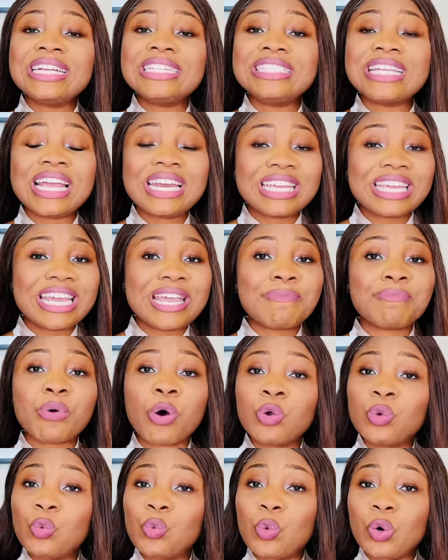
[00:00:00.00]
then keep
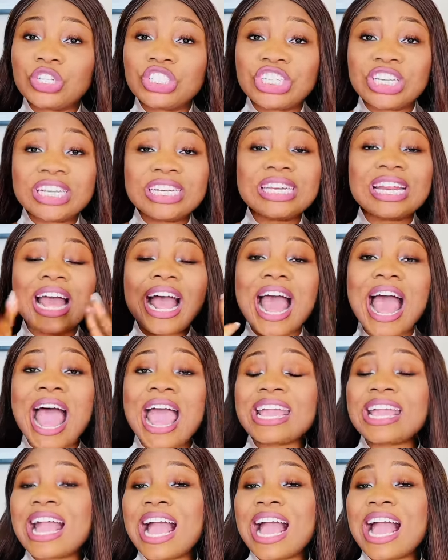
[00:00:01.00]
on watching. Hi